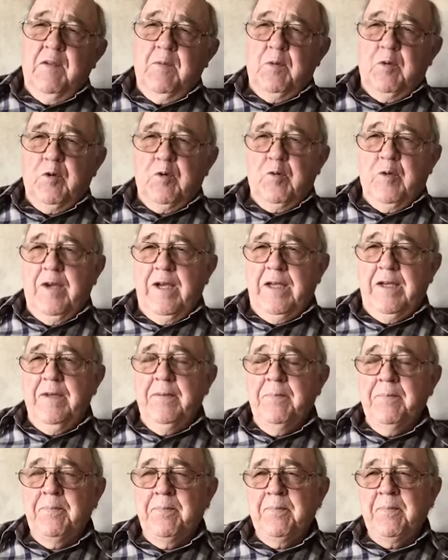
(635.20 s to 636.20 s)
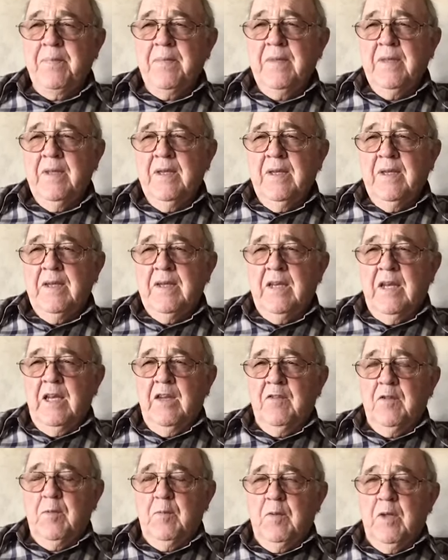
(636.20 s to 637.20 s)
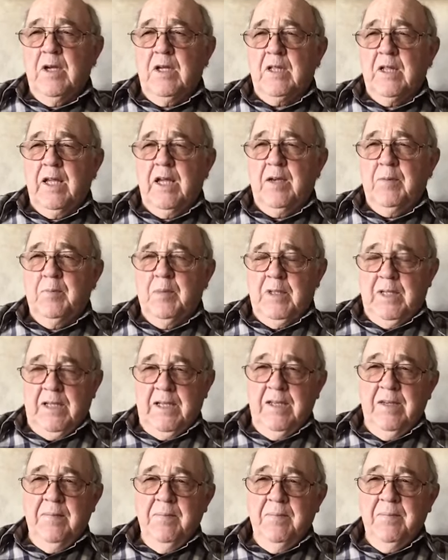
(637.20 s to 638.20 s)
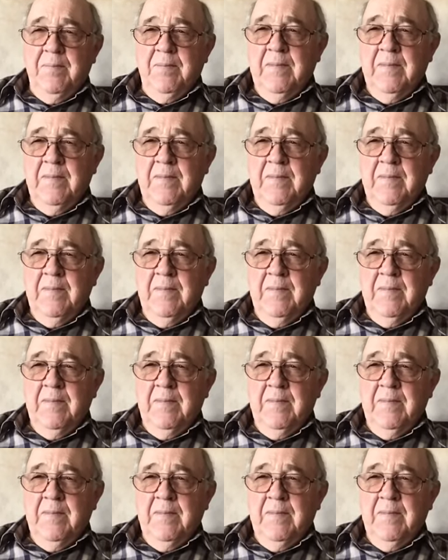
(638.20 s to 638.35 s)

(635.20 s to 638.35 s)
are red. None of them look like blood.